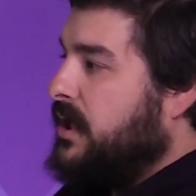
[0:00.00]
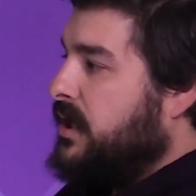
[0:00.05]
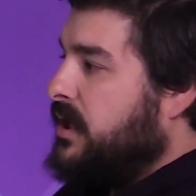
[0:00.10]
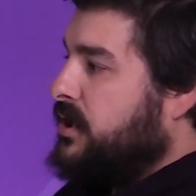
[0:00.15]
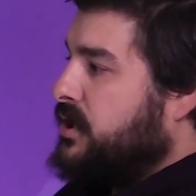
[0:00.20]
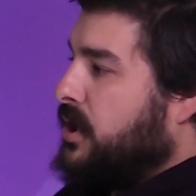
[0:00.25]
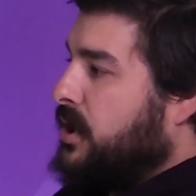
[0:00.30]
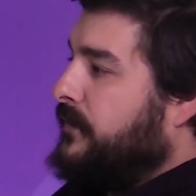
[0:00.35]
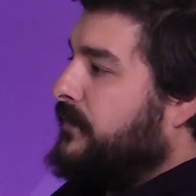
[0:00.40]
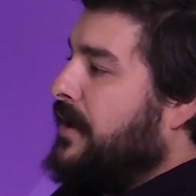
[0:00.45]

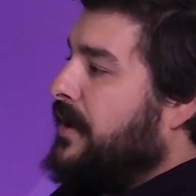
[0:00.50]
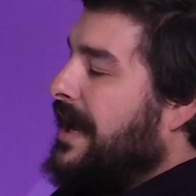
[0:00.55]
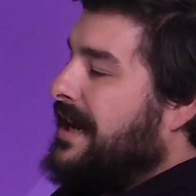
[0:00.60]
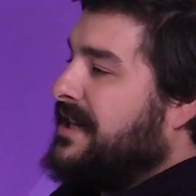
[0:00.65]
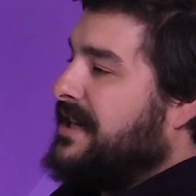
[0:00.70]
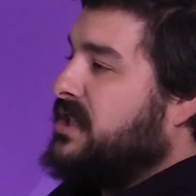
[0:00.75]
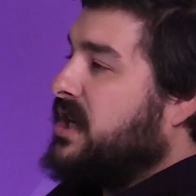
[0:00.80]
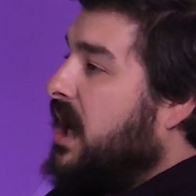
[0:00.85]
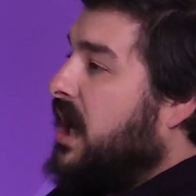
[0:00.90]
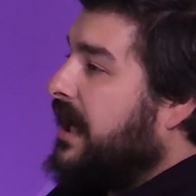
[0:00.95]
So if you had
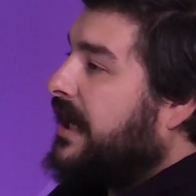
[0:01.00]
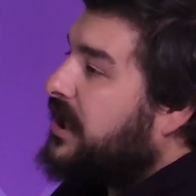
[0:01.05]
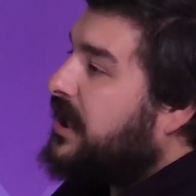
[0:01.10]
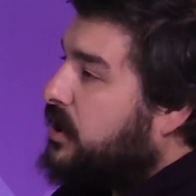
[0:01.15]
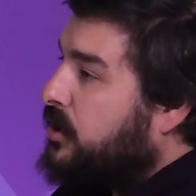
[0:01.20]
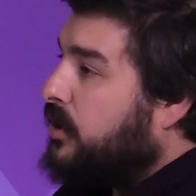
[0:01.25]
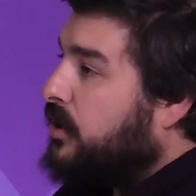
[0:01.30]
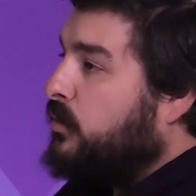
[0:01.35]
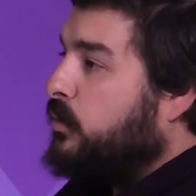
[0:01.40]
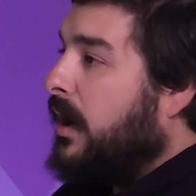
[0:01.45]
a target,
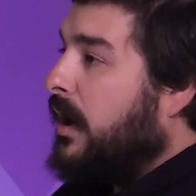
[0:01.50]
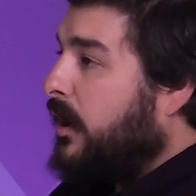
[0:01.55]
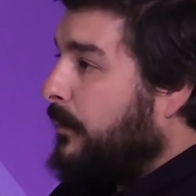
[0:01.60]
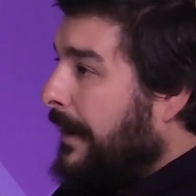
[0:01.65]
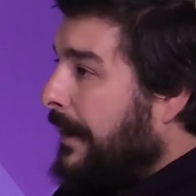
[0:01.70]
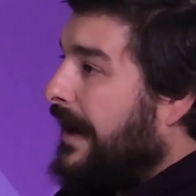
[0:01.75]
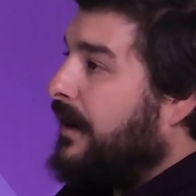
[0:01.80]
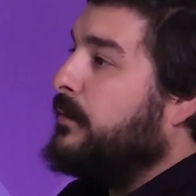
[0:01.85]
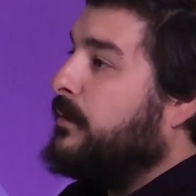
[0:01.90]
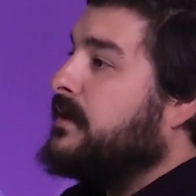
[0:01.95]
you could work
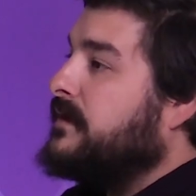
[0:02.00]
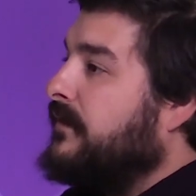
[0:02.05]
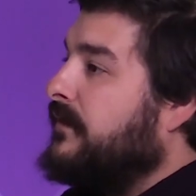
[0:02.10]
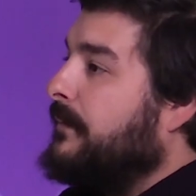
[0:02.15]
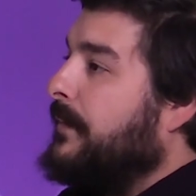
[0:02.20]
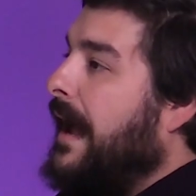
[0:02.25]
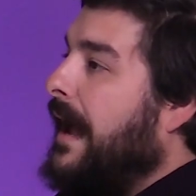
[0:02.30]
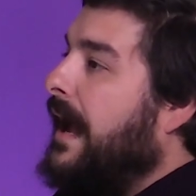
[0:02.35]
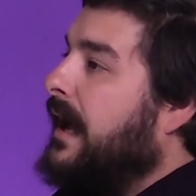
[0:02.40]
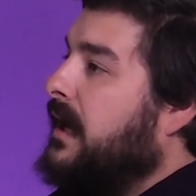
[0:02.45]
backwards
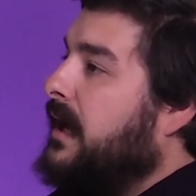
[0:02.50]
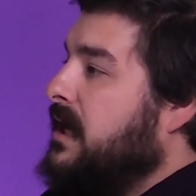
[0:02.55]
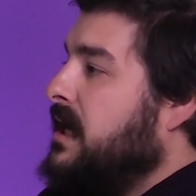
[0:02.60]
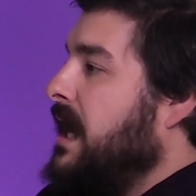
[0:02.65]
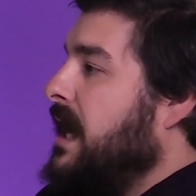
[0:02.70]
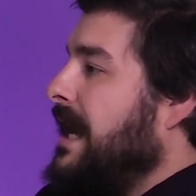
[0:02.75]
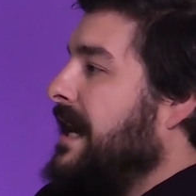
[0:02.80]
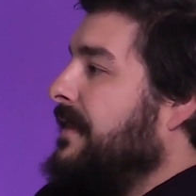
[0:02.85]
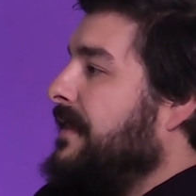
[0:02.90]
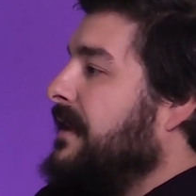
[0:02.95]
from that.
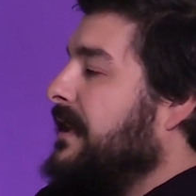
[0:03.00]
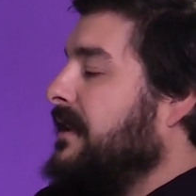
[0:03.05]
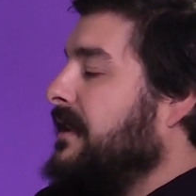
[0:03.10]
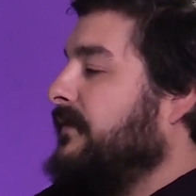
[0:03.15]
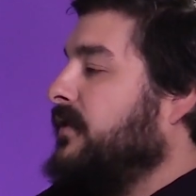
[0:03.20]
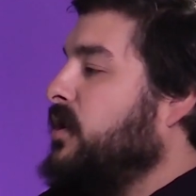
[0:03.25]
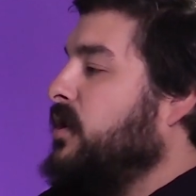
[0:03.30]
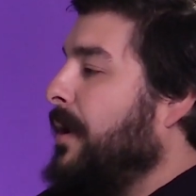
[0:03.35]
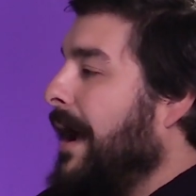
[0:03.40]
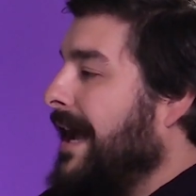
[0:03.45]
And I think
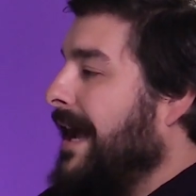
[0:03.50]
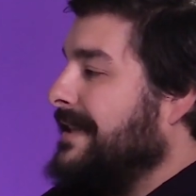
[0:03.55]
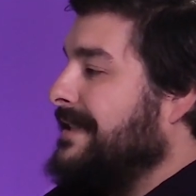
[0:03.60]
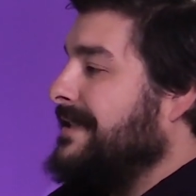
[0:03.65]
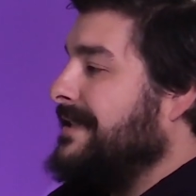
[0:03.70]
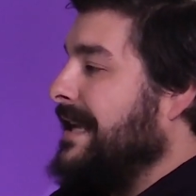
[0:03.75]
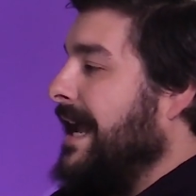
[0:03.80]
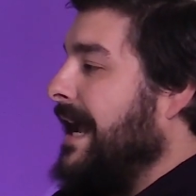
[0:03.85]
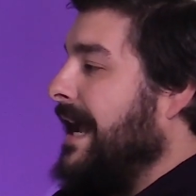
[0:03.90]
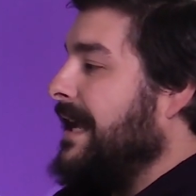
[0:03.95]
if you
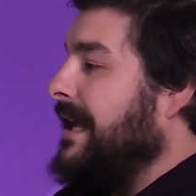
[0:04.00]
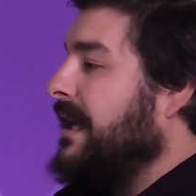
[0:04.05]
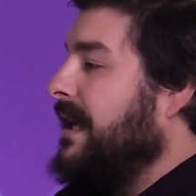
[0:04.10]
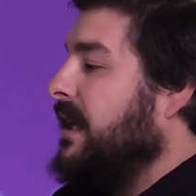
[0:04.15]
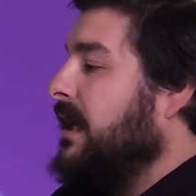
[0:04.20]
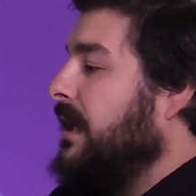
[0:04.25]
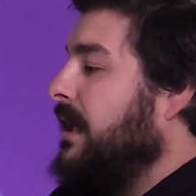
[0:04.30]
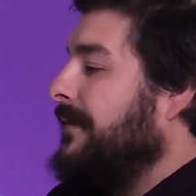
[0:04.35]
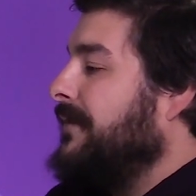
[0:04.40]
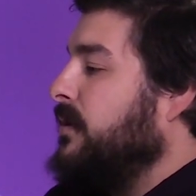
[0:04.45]

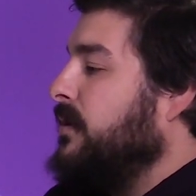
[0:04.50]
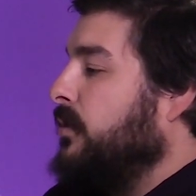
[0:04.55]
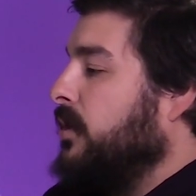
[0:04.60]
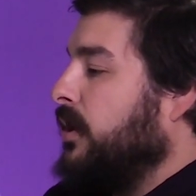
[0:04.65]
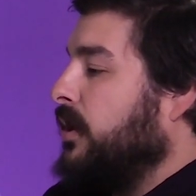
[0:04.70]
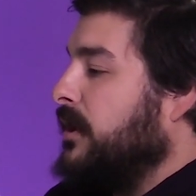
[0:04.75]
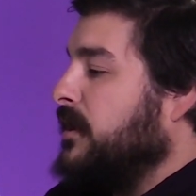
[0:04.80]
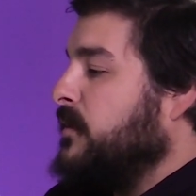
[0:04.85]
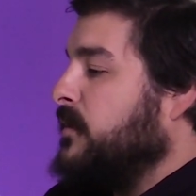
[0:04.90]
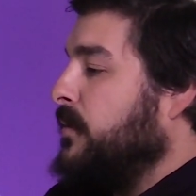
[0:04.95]
were
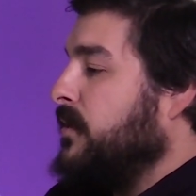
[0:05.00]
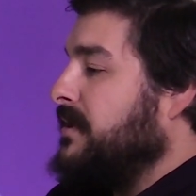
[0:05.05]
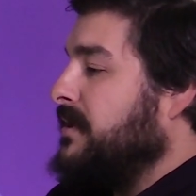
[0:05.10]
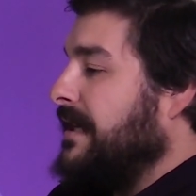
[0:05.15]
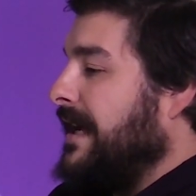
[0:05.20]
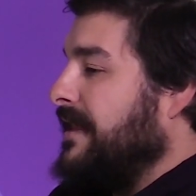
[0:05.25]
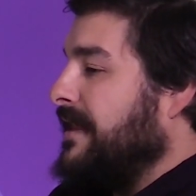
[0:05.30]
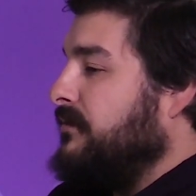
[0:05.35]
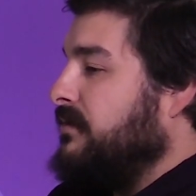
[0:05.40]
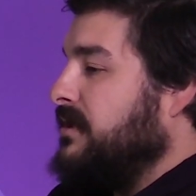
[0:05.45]
looking to put
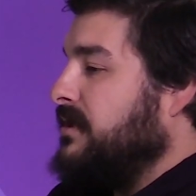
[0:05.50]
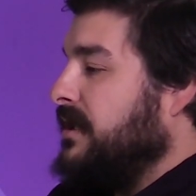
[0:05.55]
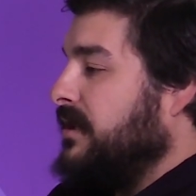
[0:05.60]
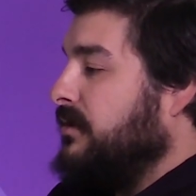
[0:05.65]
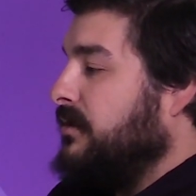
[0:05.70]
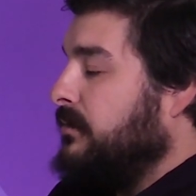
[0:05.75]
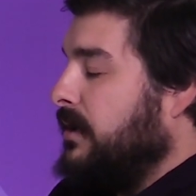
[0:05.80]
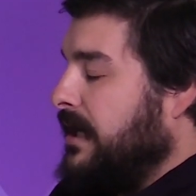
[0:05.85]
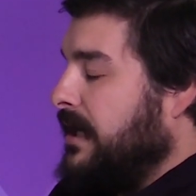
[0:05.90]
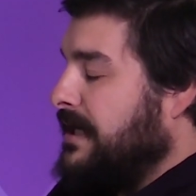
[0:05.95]
together a
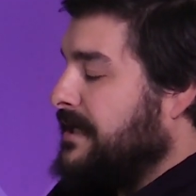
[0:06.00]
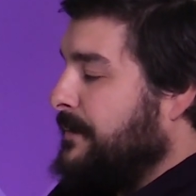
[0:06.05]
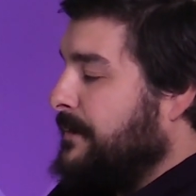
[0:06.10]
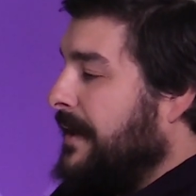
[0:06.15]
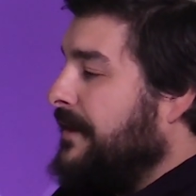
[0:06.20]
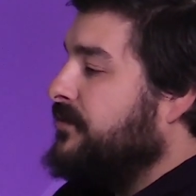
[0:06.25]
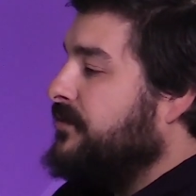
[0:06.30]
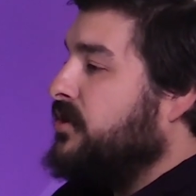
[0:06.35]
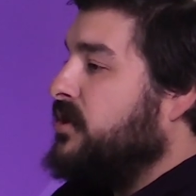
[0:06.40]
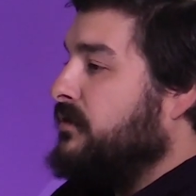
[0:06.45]
deal, and it
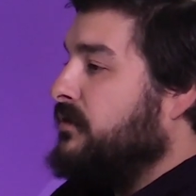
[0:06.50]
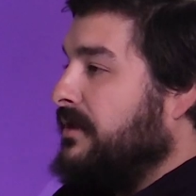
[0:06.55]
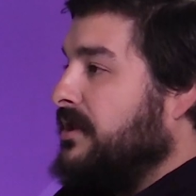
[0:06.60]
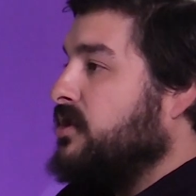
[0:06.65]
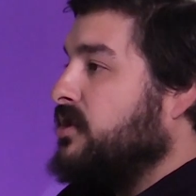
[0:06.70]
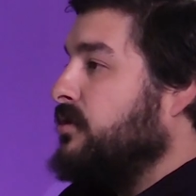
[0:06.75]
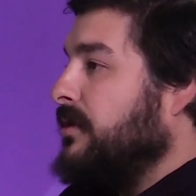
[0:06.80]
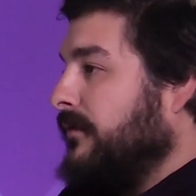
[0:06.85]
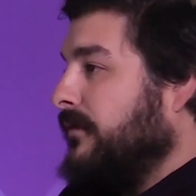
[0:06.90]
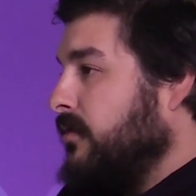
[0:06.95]
depends on your
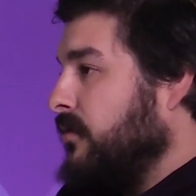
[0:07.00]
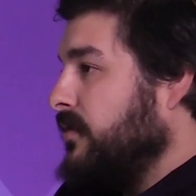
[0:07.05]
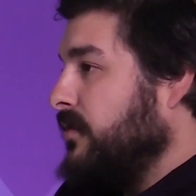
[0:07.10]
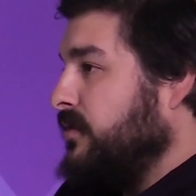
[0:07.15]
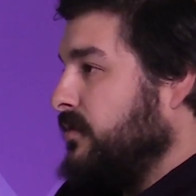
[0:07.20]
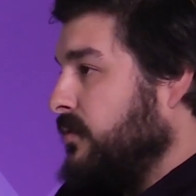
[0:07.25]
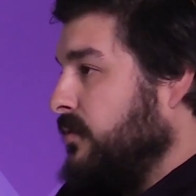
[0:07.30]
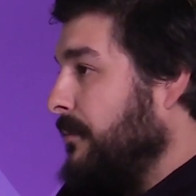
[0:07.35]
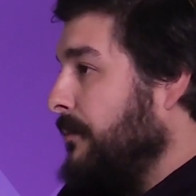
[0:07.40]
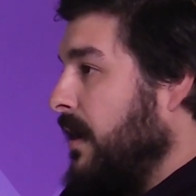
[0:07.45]
industry, of
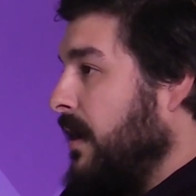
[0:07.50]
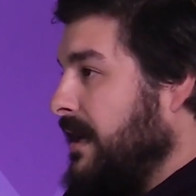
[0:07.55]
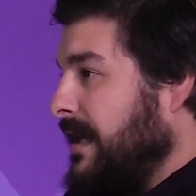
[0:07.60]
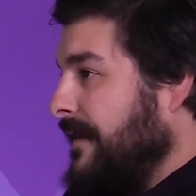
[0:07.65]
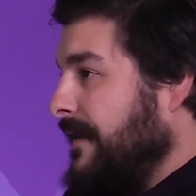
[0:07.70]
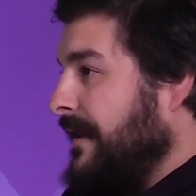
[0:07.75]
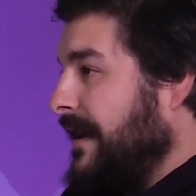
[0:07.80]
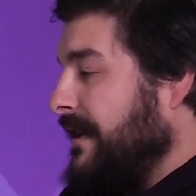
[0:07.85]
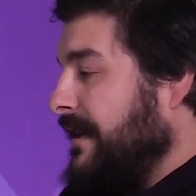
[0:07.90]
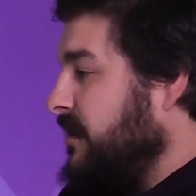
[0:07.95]
course, the money
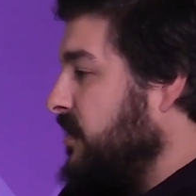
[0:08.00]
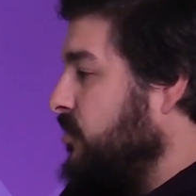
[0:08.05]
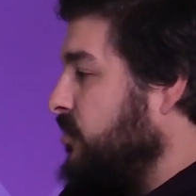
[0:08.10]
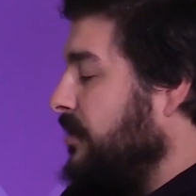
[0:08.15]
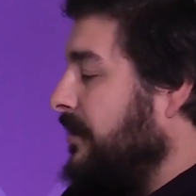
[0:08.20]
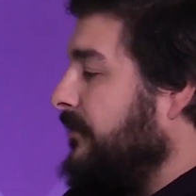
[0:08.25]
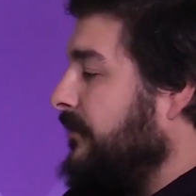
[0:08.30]
in that industry.